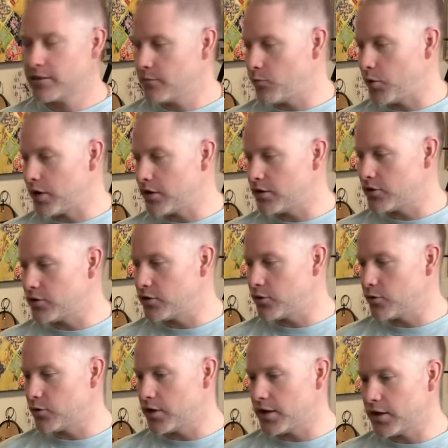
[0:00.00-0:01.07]
When you
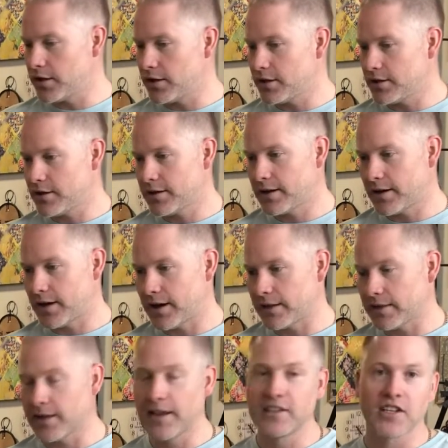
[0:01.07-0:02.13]
do the
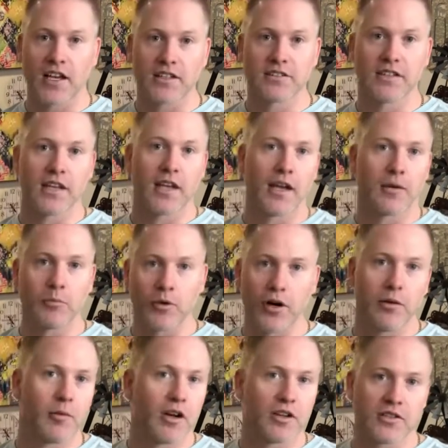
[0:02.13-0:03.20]
latex, again,
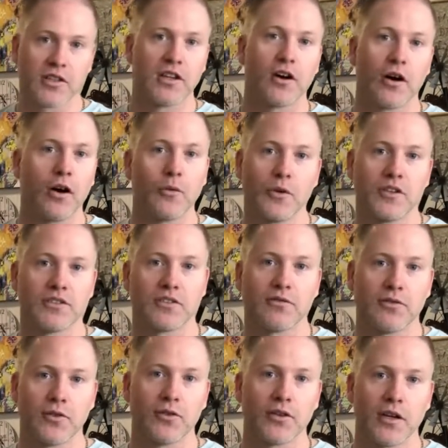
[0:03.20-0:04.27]
pretty much they're always a
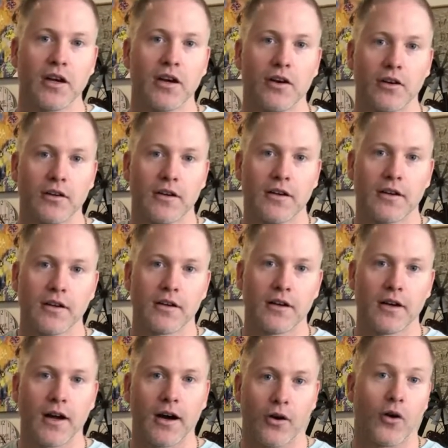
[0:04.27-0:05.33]
full year,
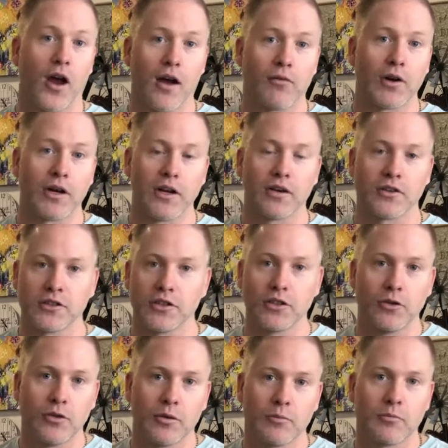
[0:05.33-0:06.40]
or every year to
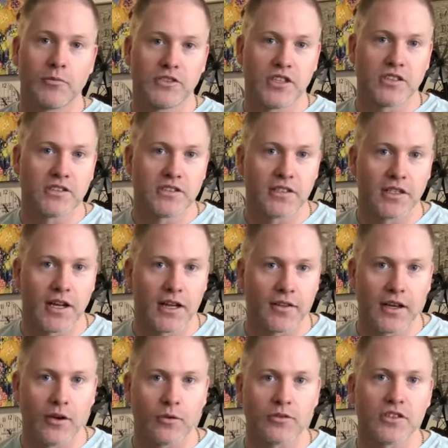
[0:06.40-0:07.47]
do them, just they
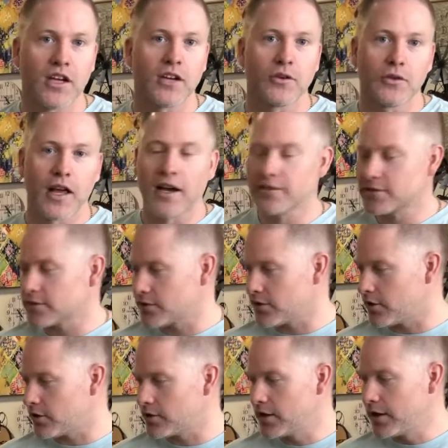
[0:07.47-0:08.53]
don't tend to last as
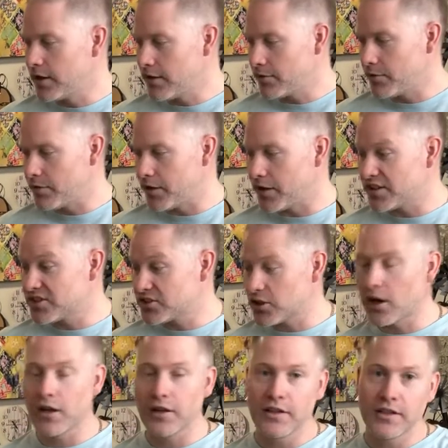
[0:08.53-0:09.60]
long. The
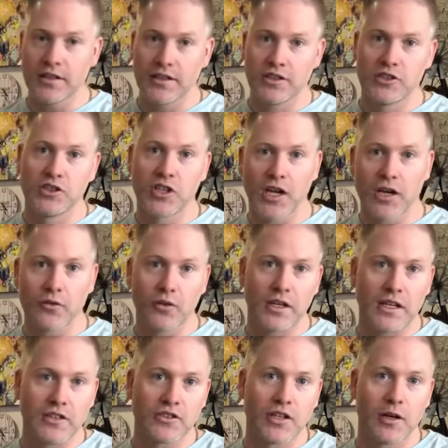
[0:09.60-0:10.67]
solid generally
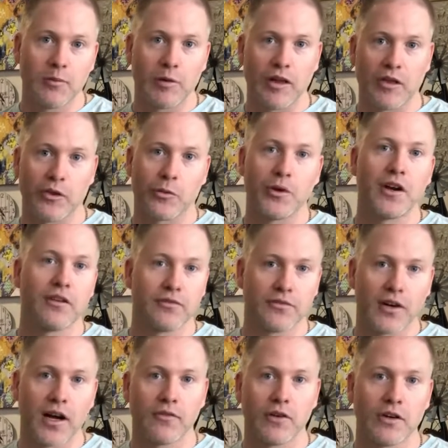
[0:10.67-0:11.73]
is going to be a 3 to
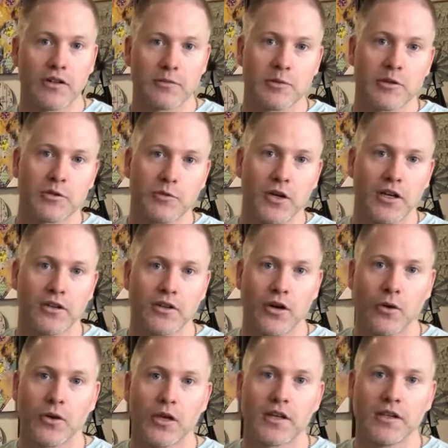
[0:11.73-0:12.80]
5 years between
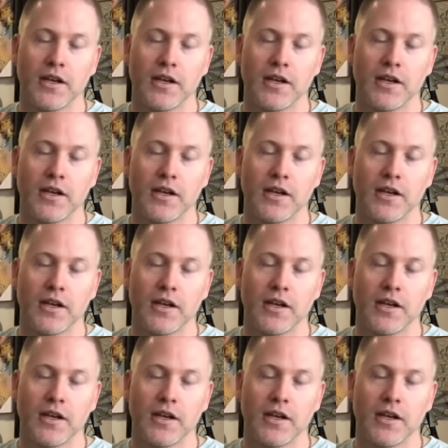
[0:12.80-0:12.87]
coating,